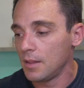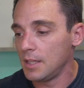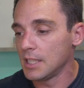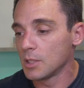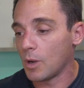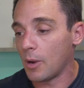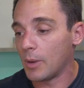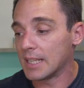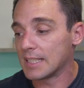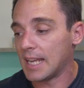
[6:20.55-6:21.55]
this is where we
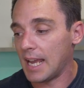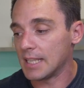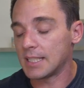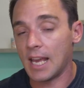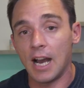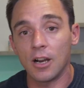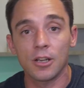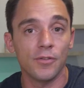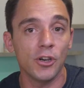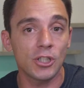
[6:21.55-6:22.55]
can test our
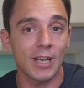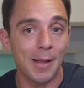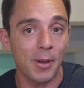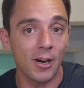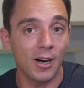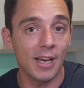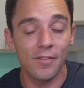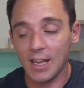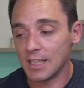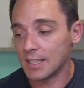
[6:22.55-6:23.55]
conversion API
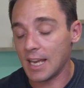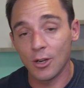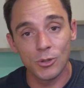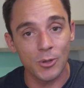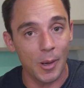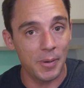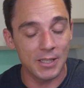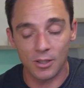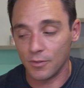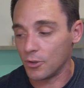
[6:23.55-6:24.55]
events and also our
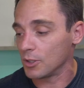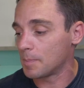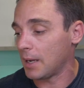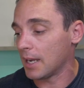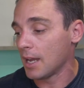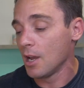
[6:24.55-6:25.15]
pixel, of course, but